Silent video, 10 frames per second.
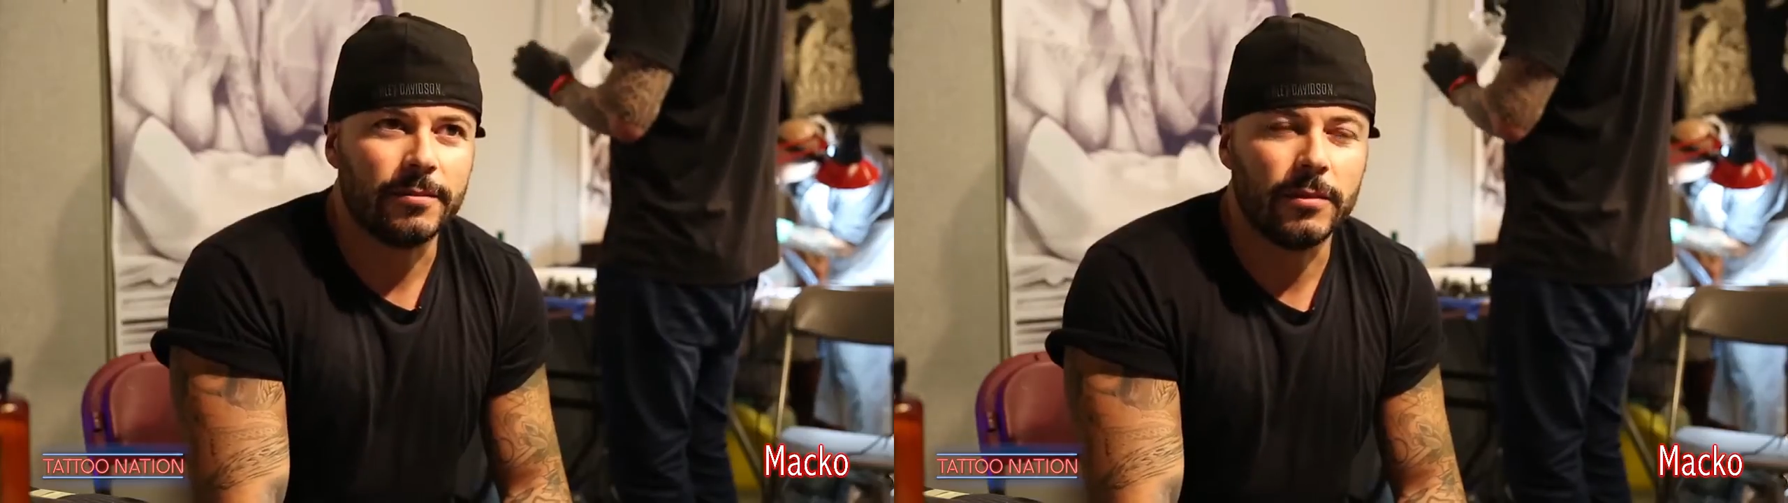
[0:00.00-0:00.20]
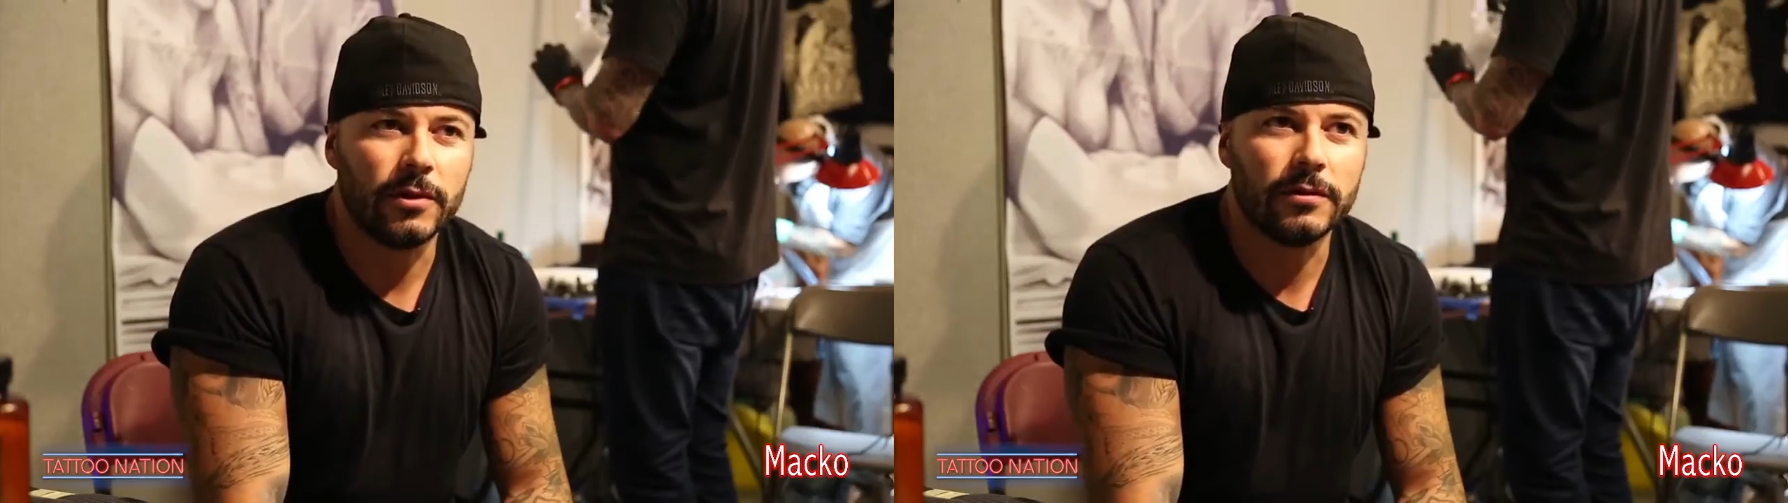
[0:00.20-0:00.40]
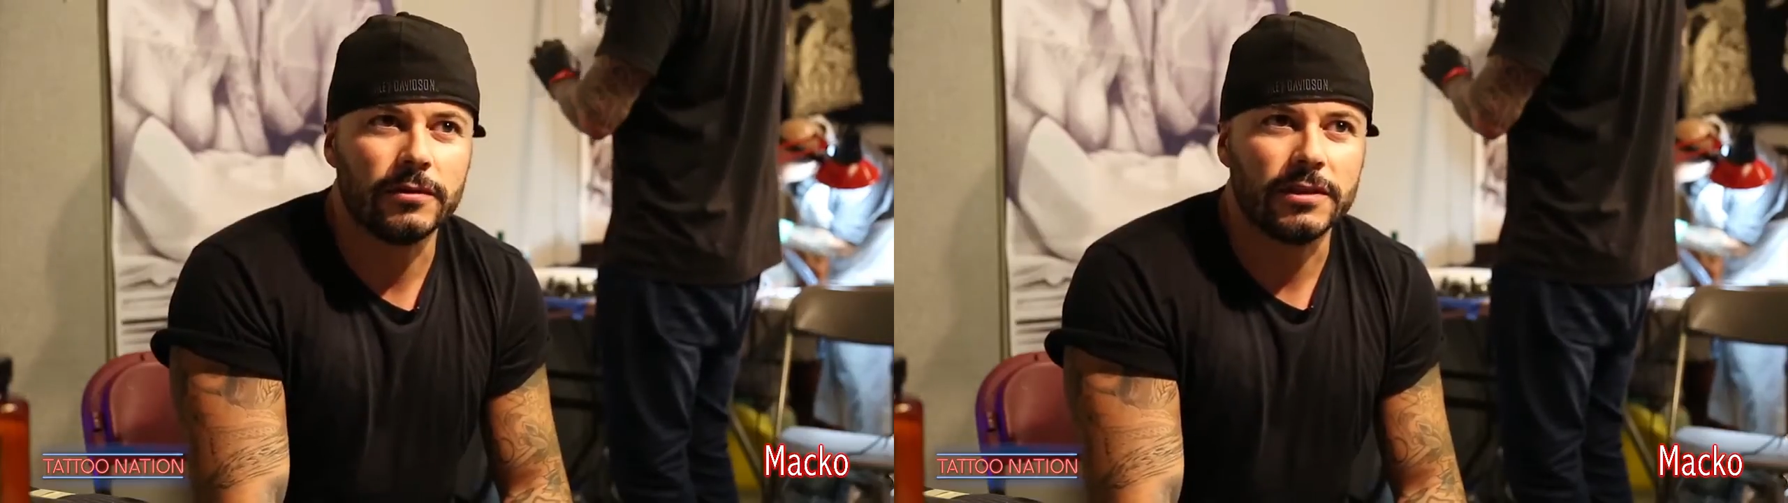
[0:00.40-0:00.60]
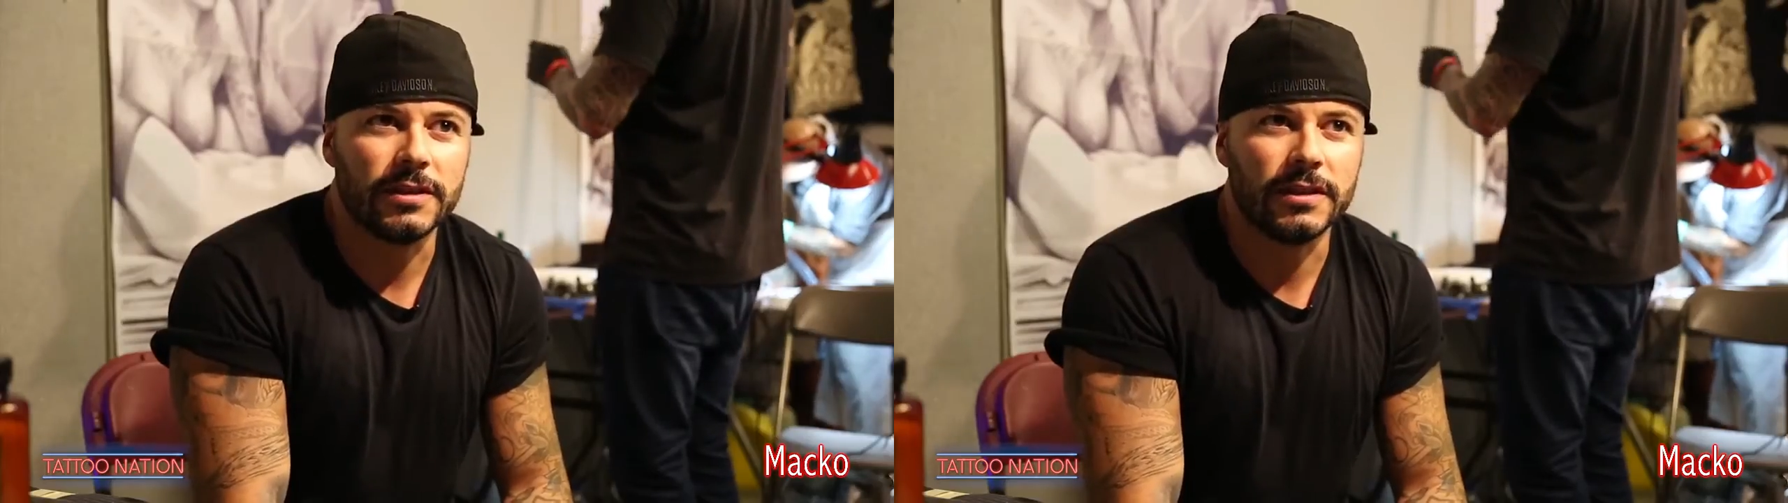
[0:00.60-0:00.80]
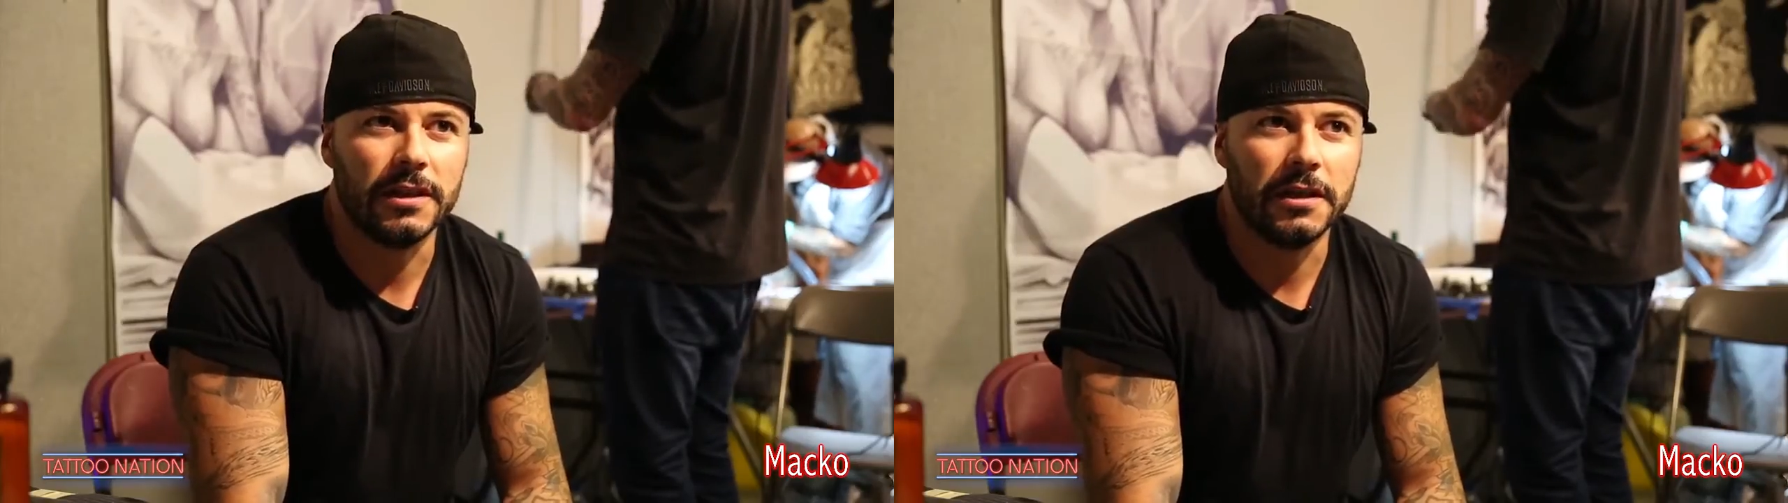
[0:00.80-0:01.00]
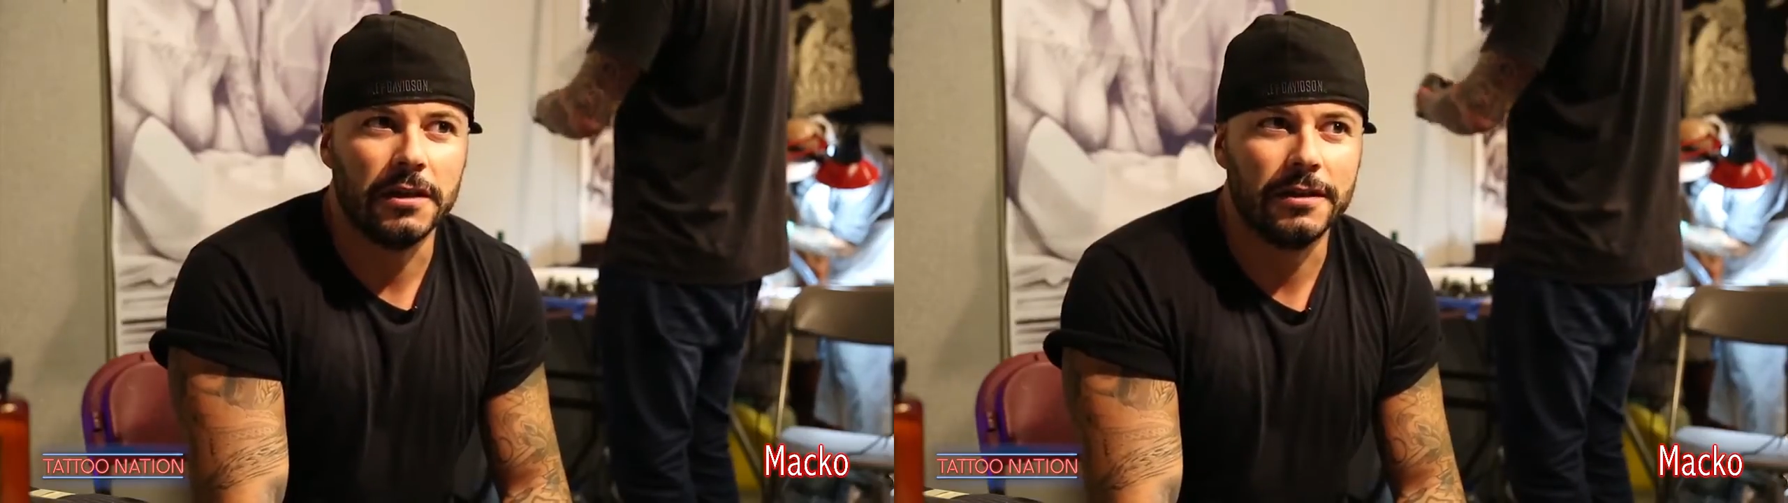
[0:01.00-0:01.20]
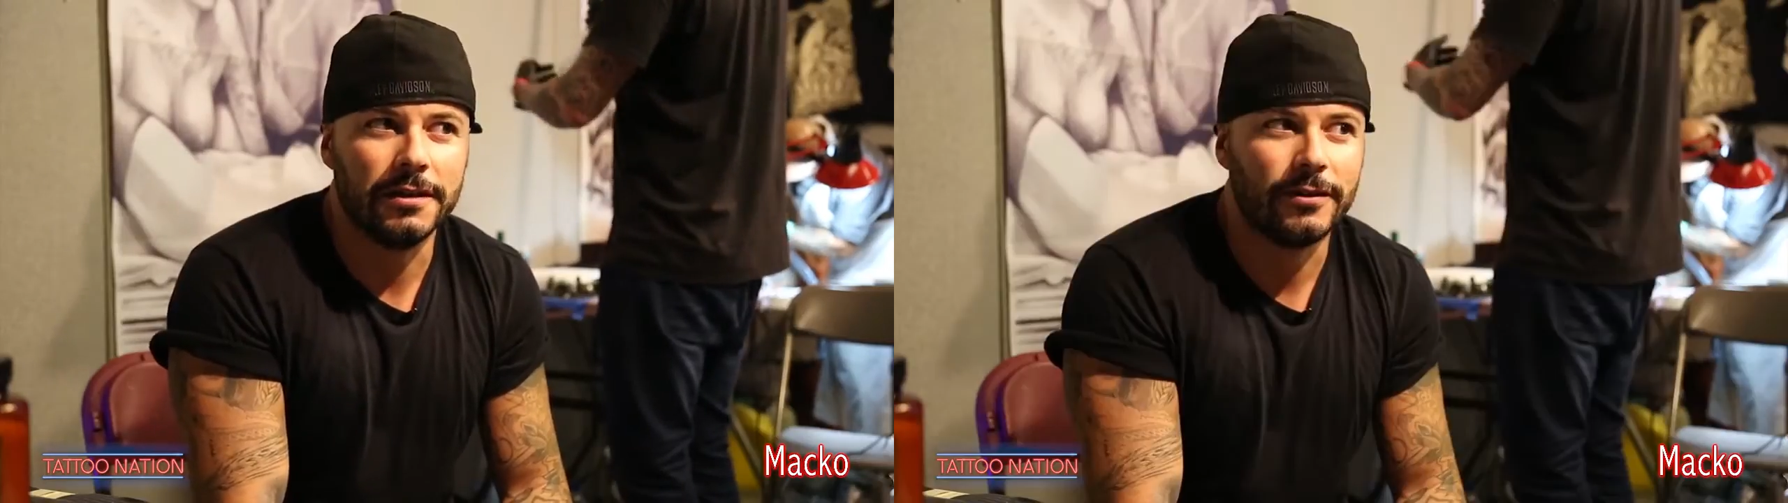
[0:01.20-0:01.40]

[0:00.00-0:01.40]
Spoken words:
most the